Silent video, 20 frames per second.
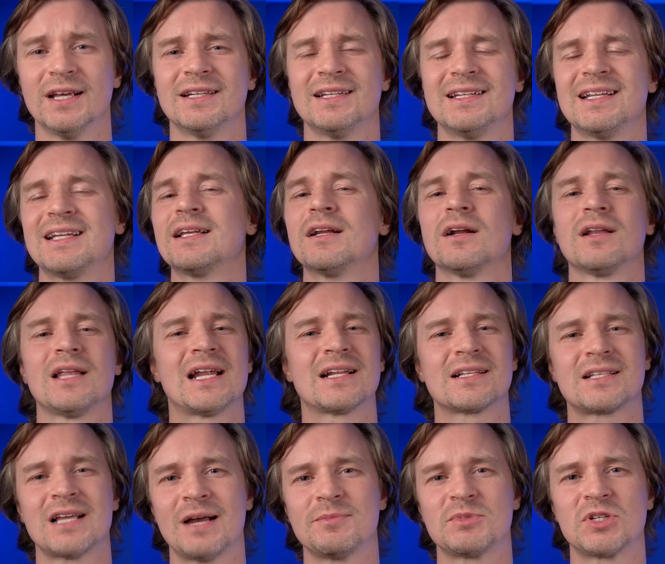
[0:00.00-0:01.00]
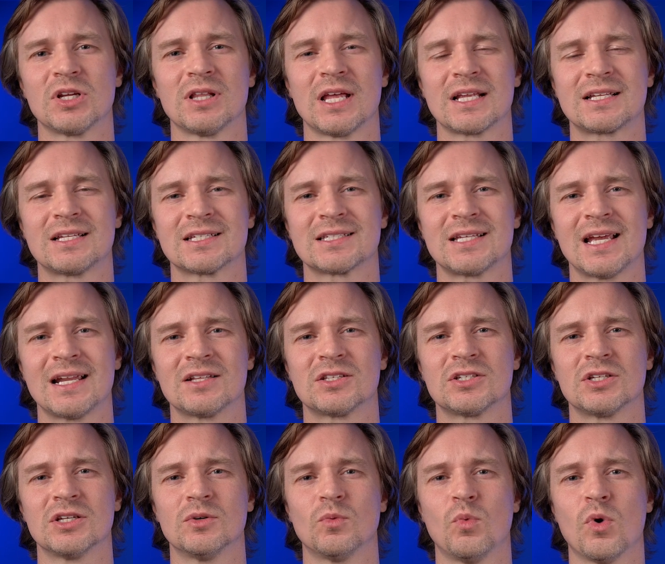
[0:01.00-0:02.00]
And, you know, a lot of times you like to set it
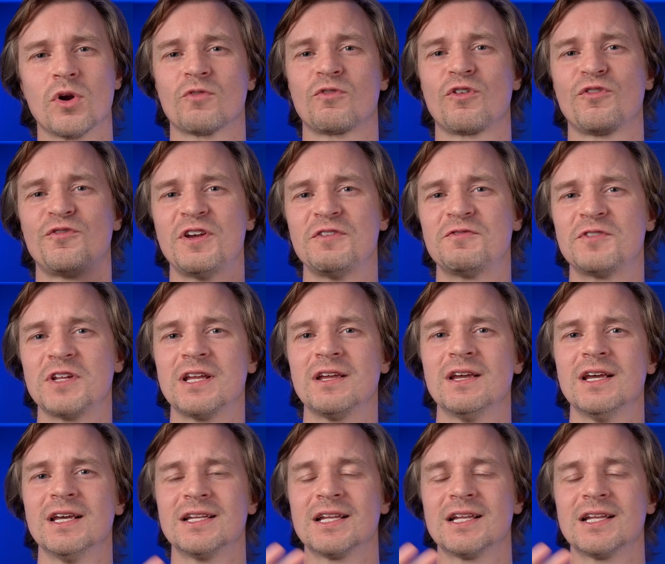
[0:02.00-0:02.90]
to 1 over 50